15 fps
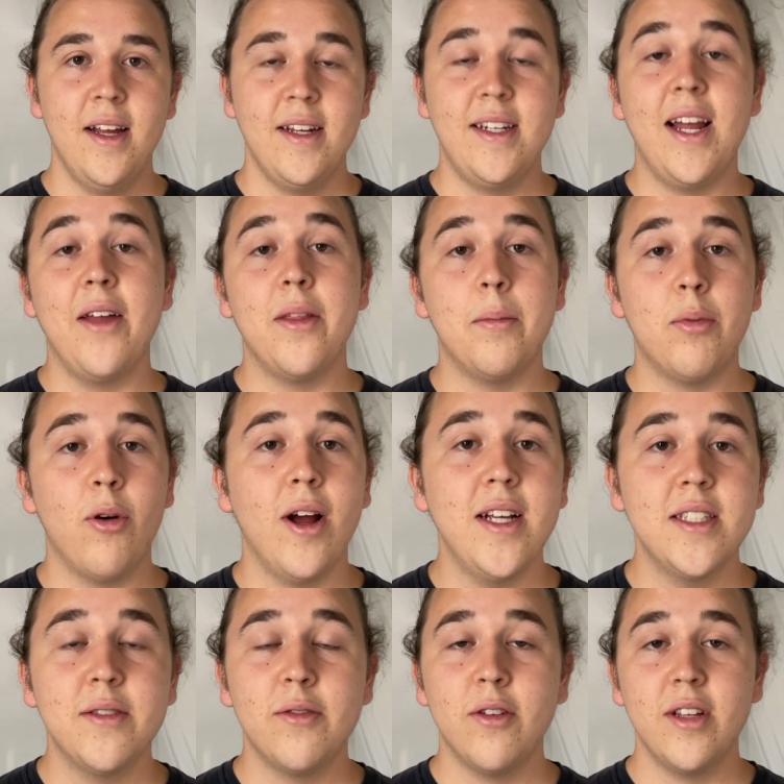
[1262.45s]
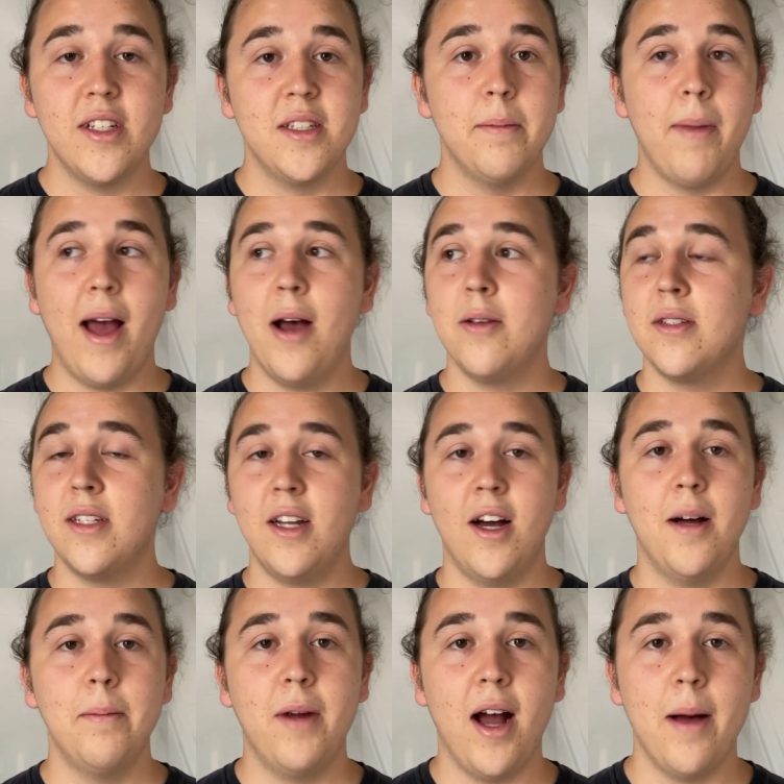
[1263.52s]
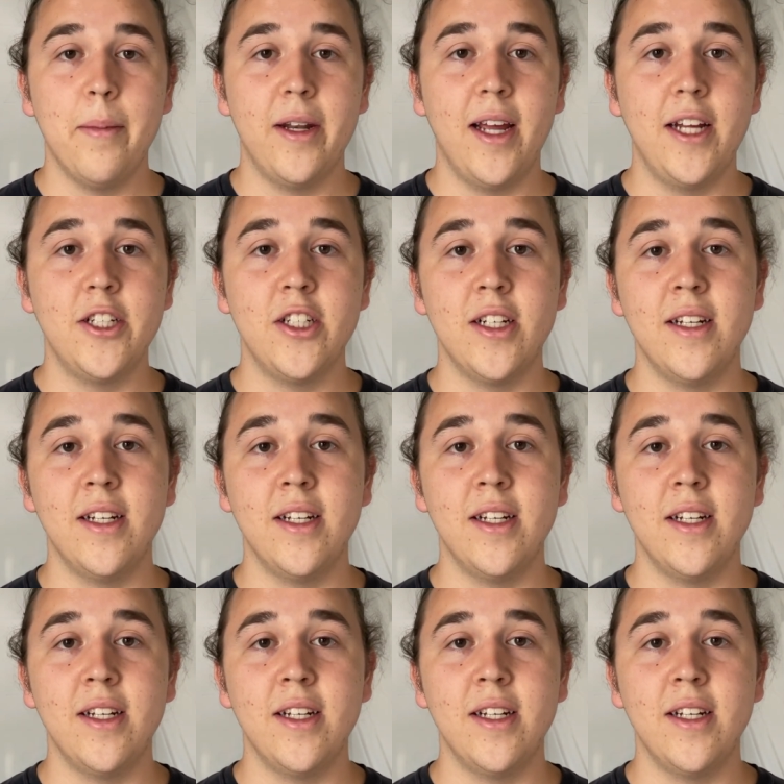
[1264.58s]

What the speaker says: Now the price for this mouse and hub combination